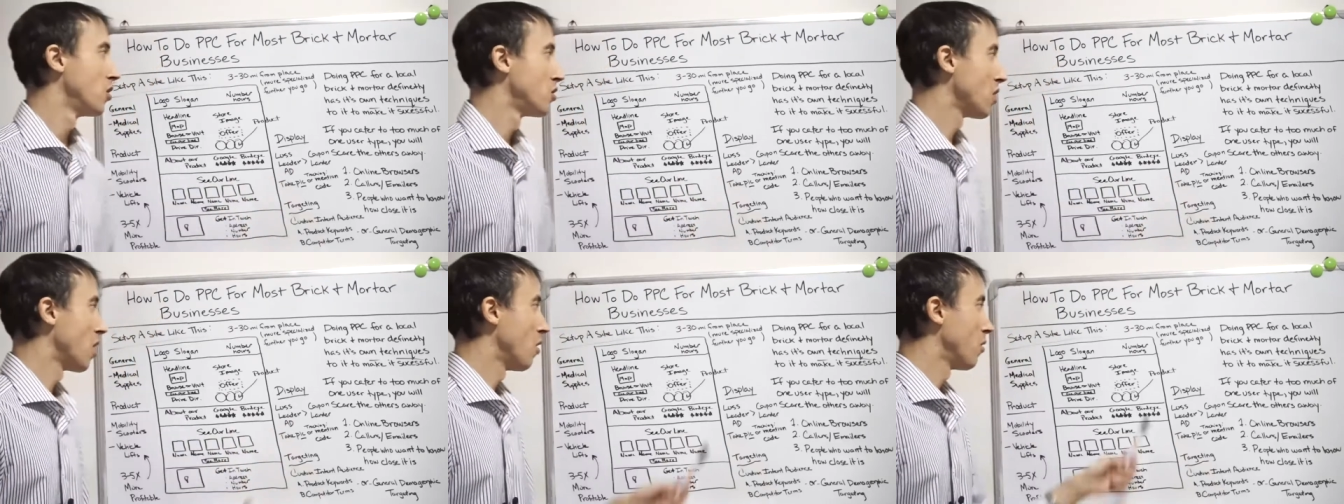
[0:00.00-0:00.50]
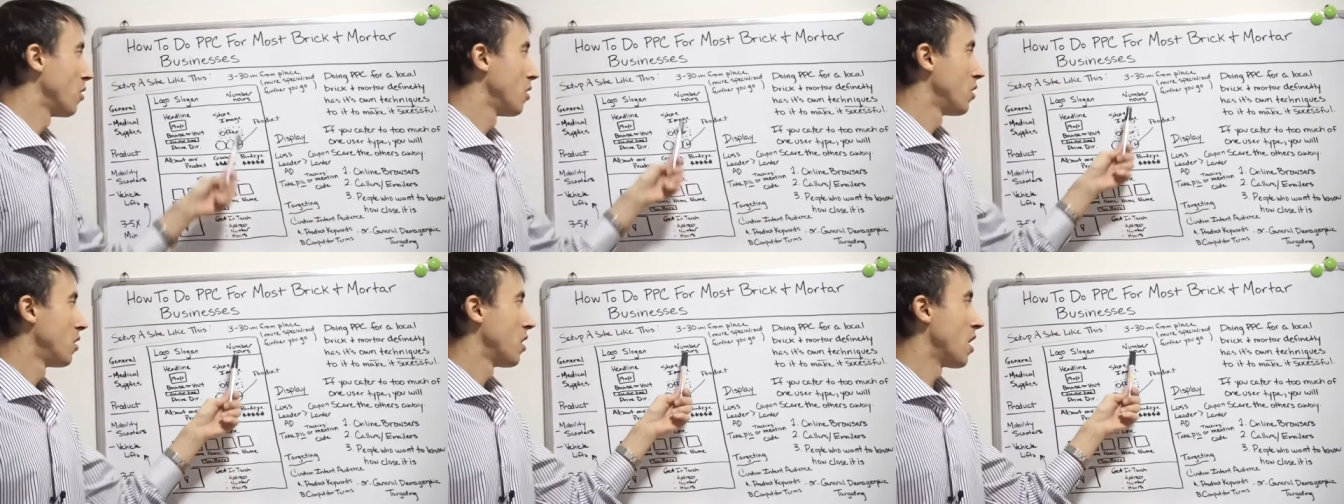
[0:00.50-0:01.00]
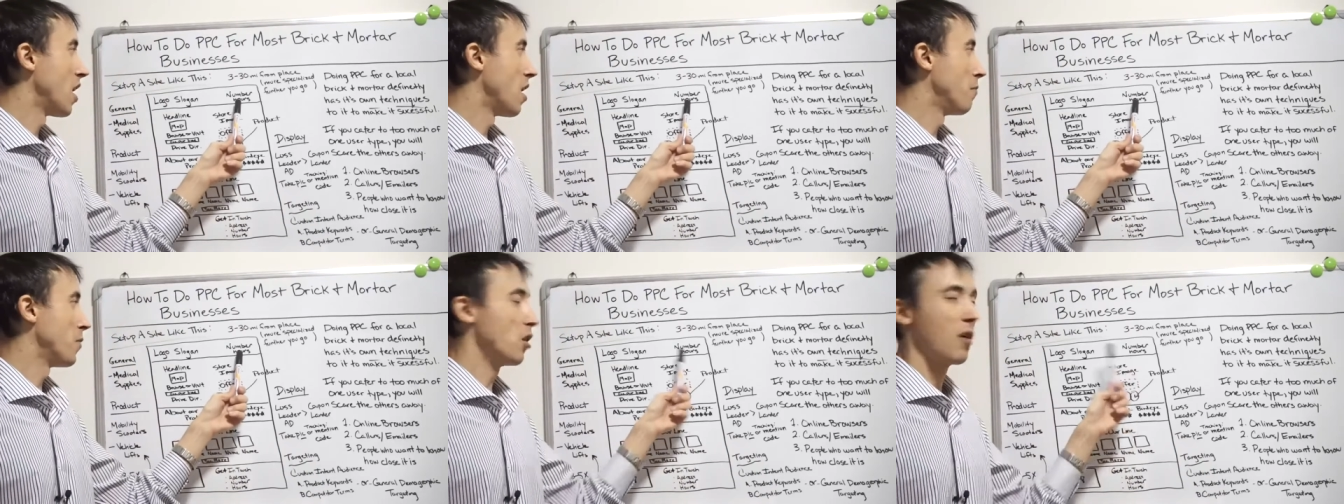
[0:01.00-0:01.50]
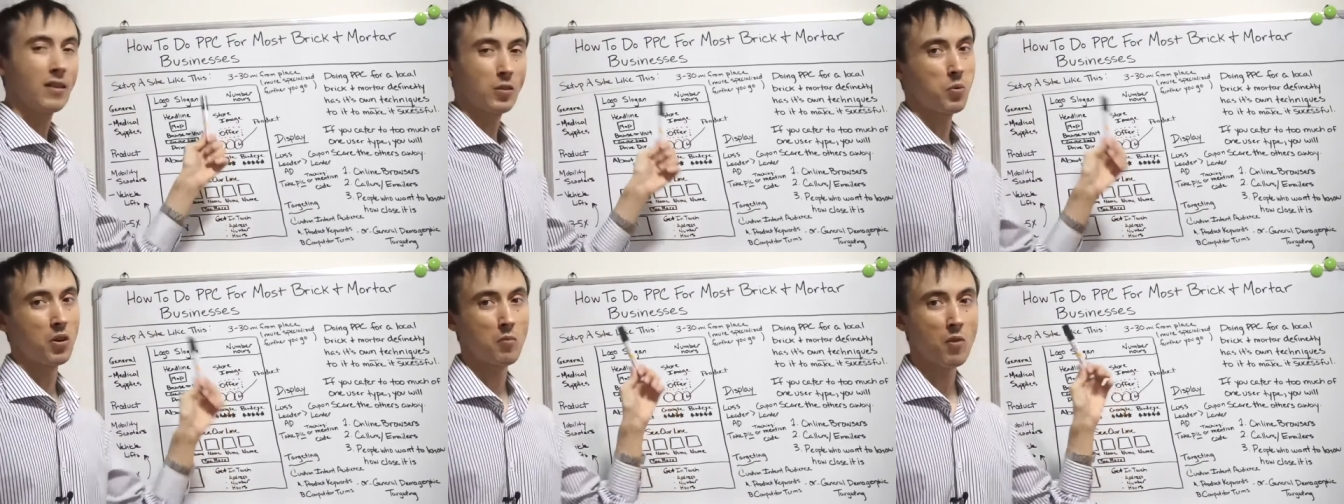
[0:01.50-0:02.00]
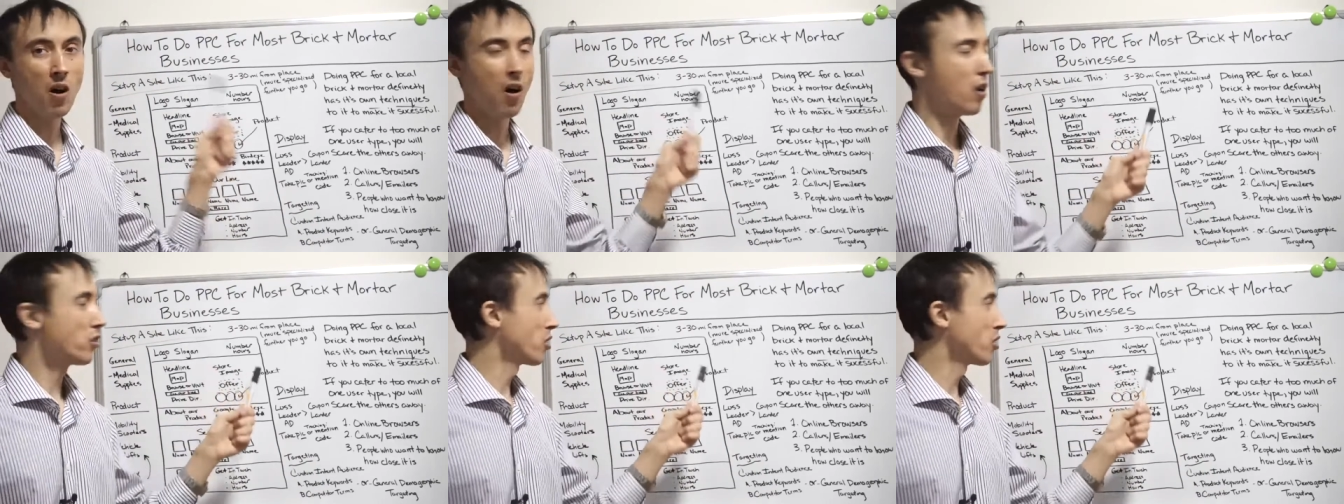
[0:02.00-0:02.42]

So you don't have to put them all.